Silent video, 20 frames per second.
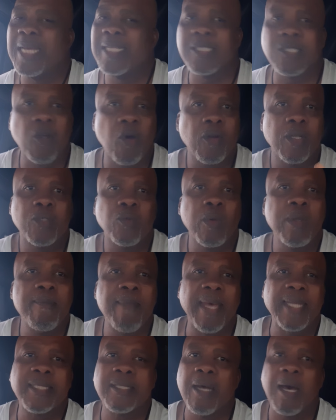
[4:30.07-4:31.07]
As soon as we
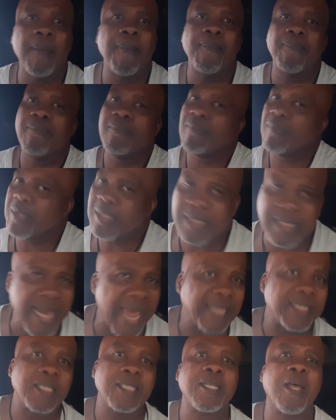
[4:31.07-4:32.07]
mess up,
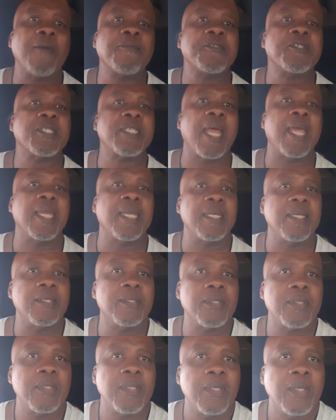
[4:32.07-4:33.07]
snatch us off the stage
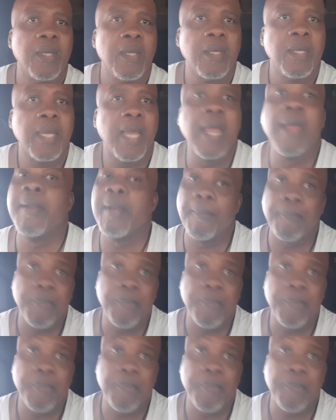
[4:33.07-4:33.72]
and then